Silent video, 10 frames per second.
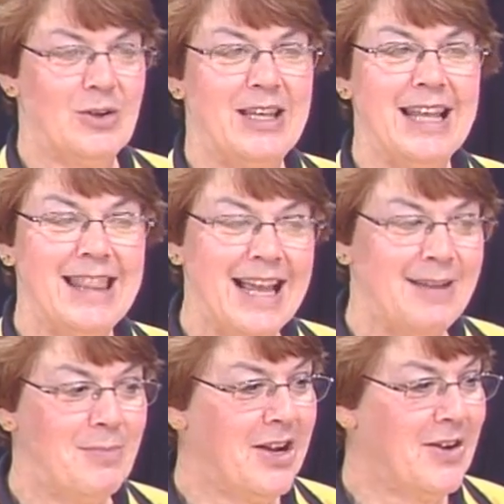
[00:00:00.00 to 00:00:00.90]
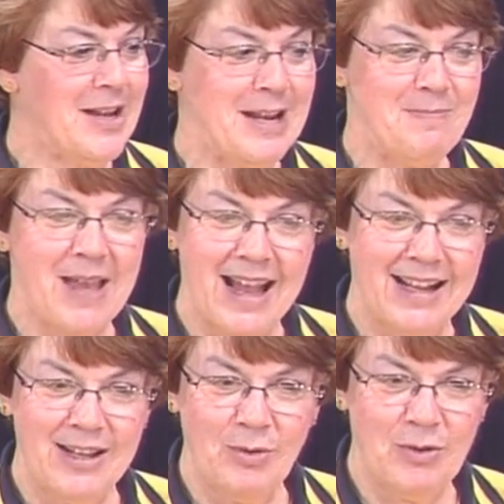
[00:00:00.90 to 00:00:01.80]
get that marinade back
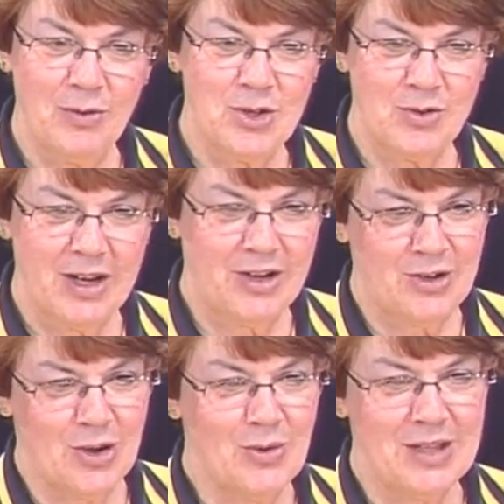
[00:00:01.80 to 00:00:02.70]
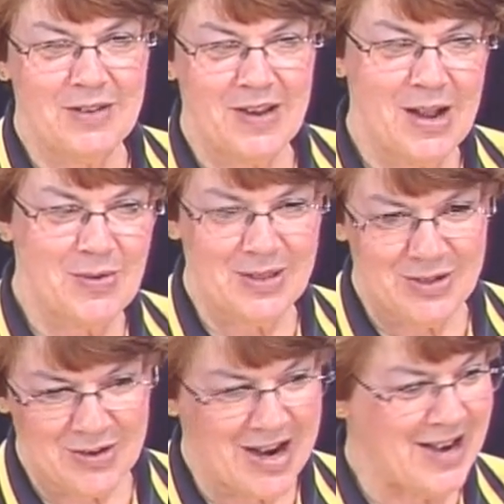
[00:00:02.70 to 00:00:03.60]
in the refrigerator. Don't leave it out with the
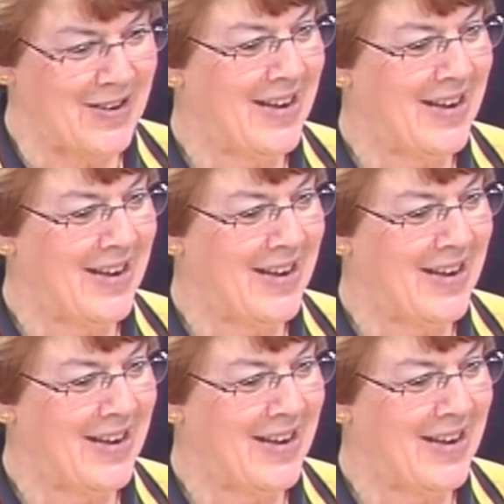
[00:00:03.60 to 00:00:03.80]
dryer,